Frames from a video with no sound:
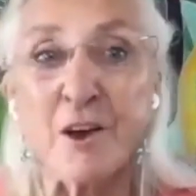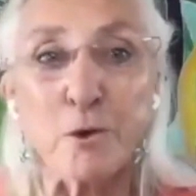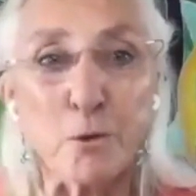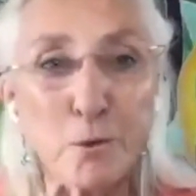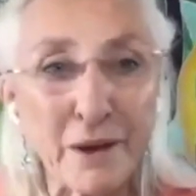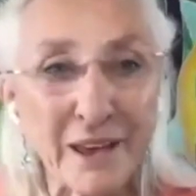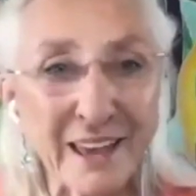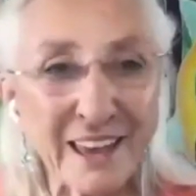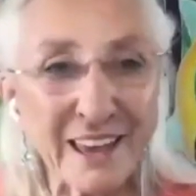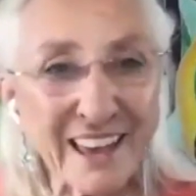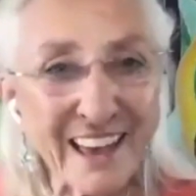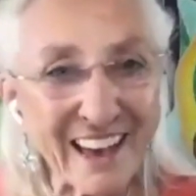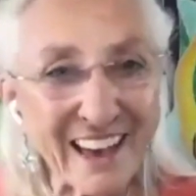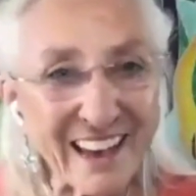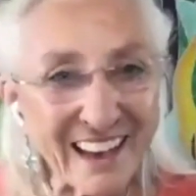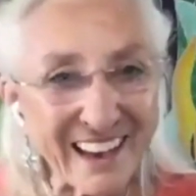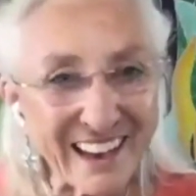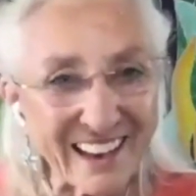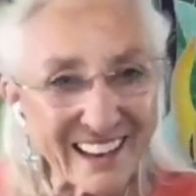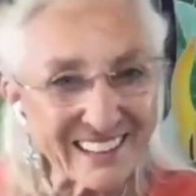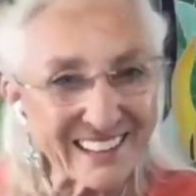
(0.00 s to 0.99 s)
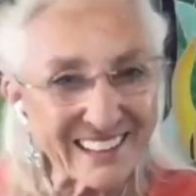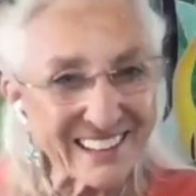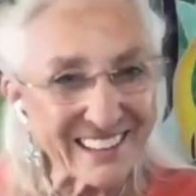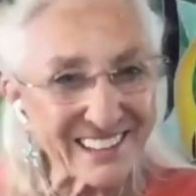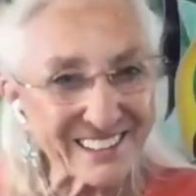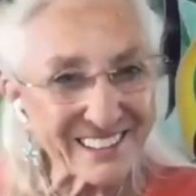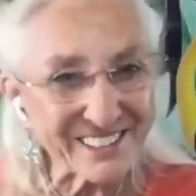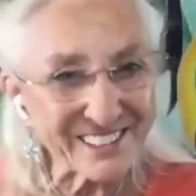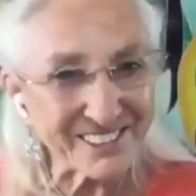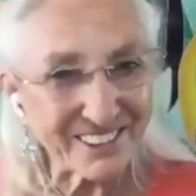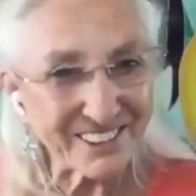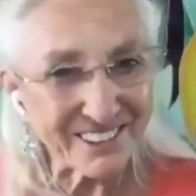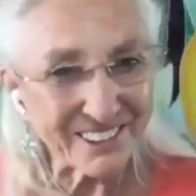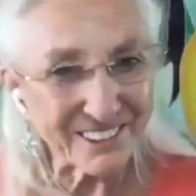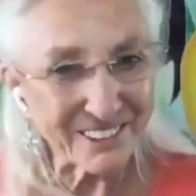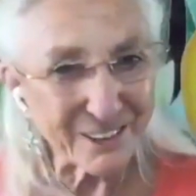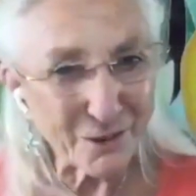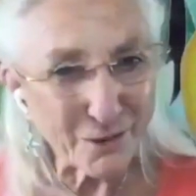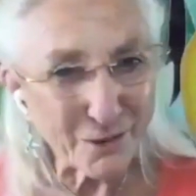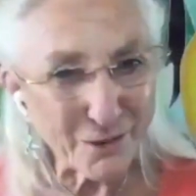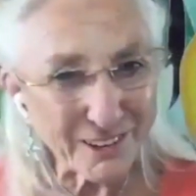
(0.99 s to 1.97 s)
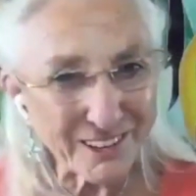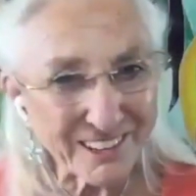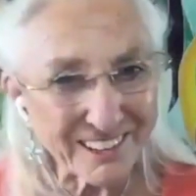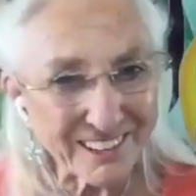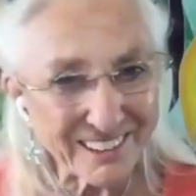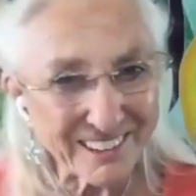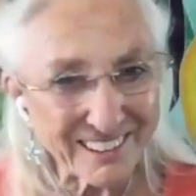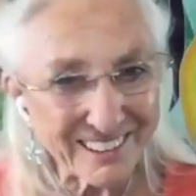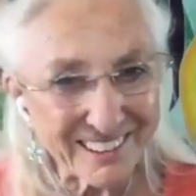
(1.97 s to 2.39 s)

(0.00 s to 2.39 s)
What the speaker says: We add the circle and a quarter,